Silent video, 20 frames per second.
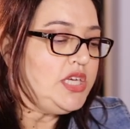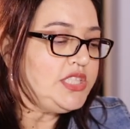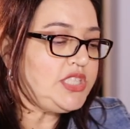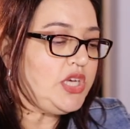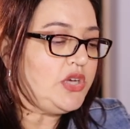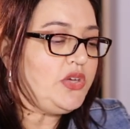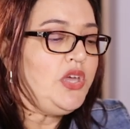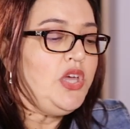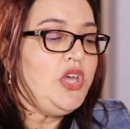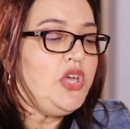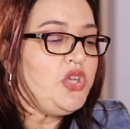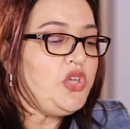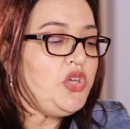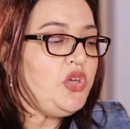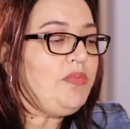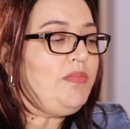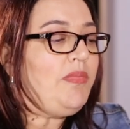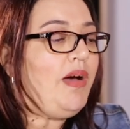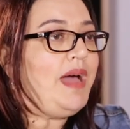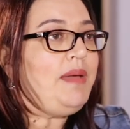So
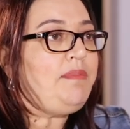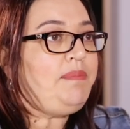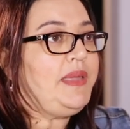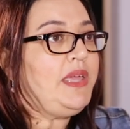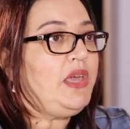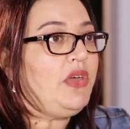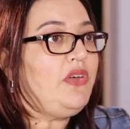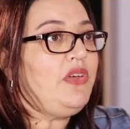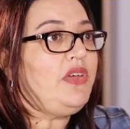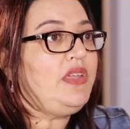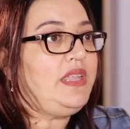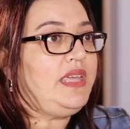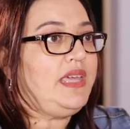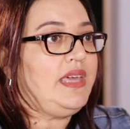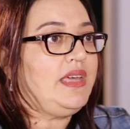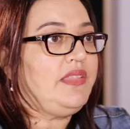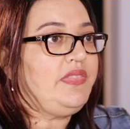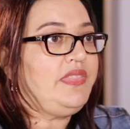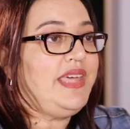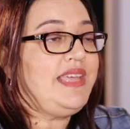you might be
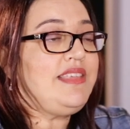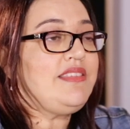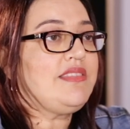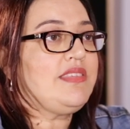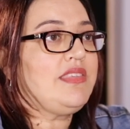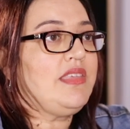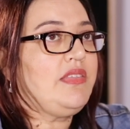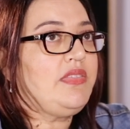earning, and you